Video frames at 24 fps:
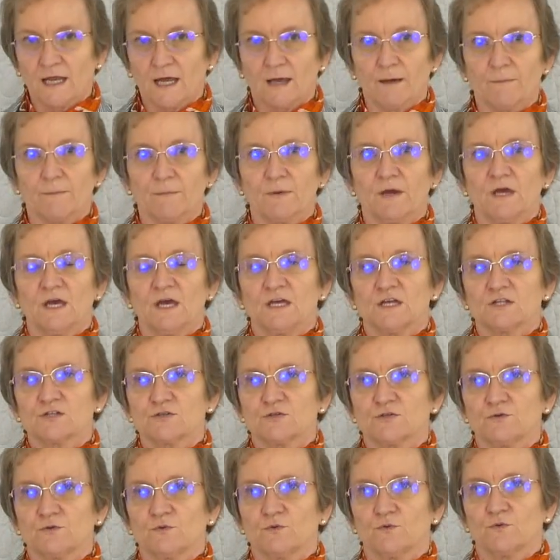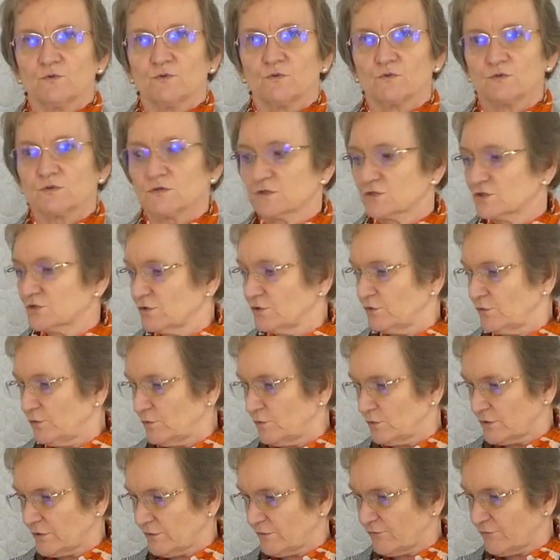up to do
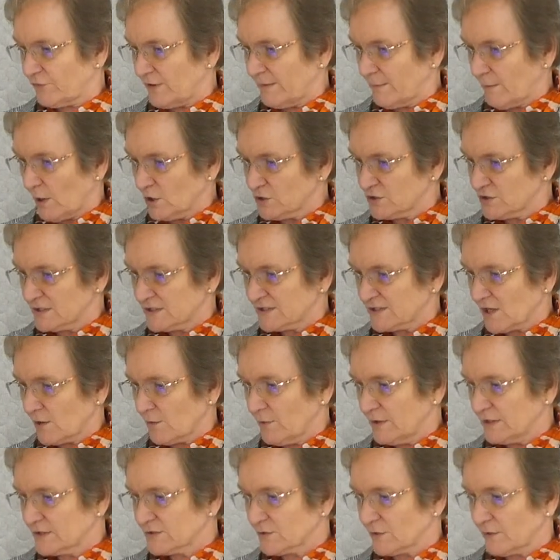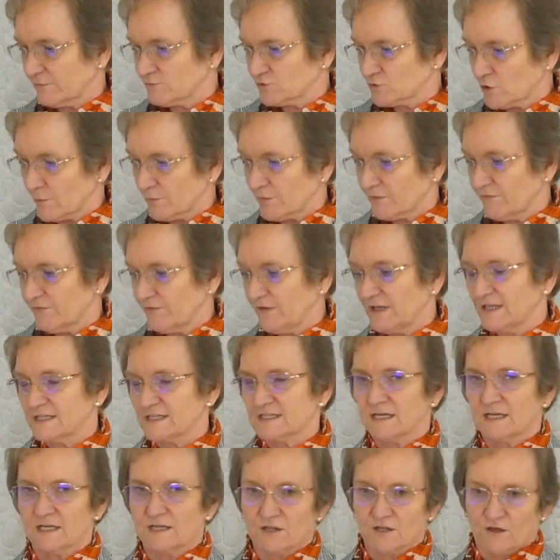the free motion sewing. So I've dropped the feed
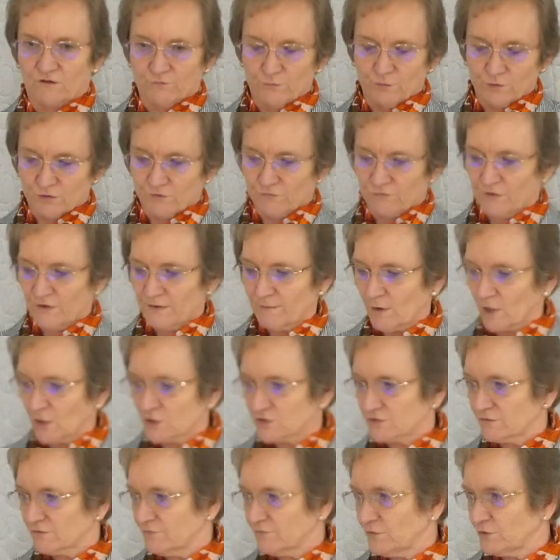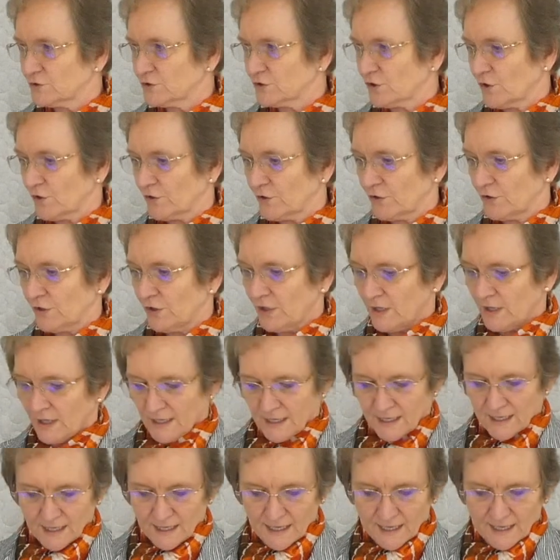teeth, I've put a free motion foot on,
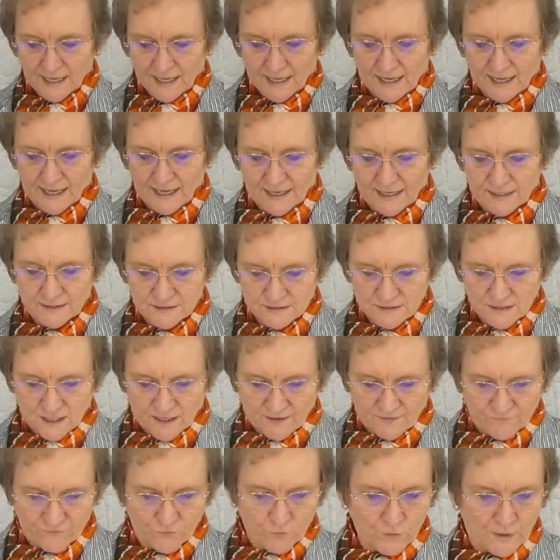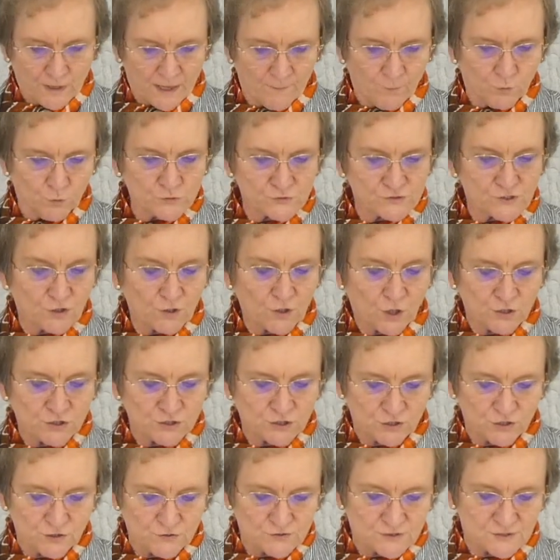and i am also going to
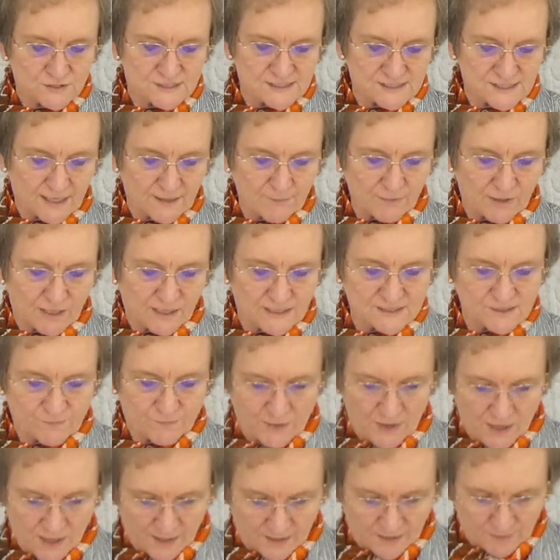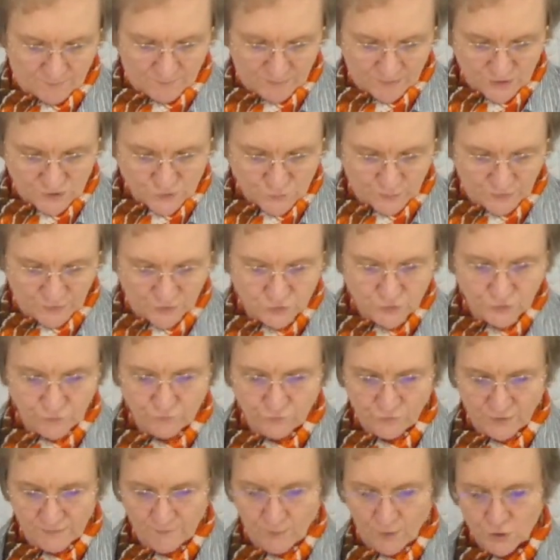use a stabilizer behind because when you do
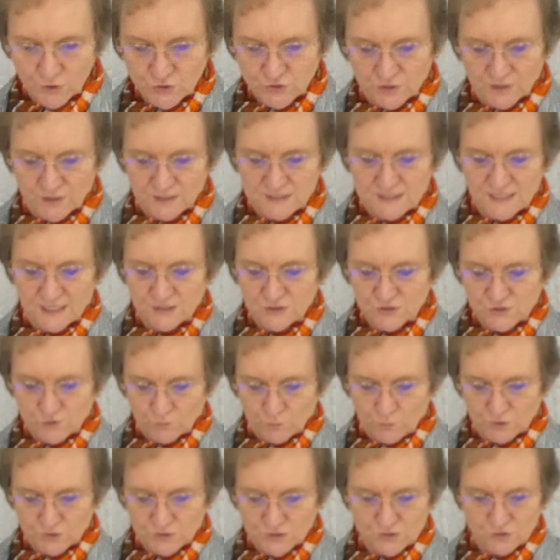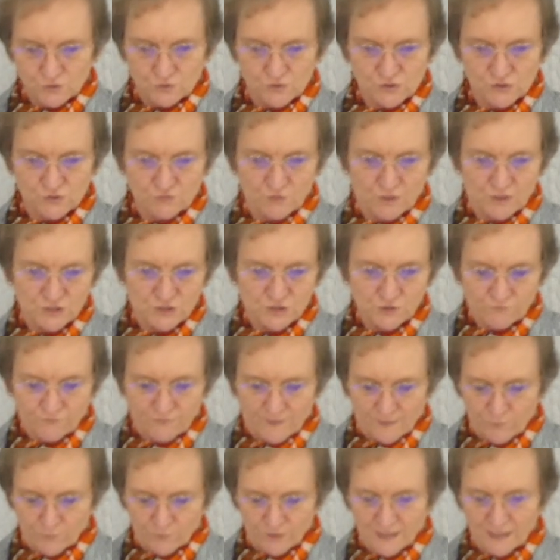free motion it tends to want to sort of scrunch your
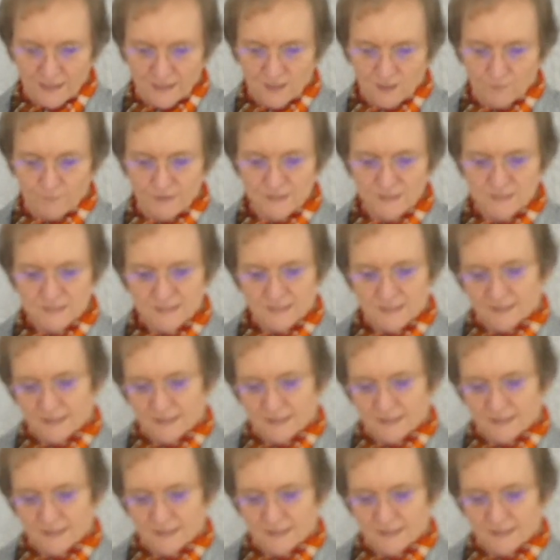fabric a little bit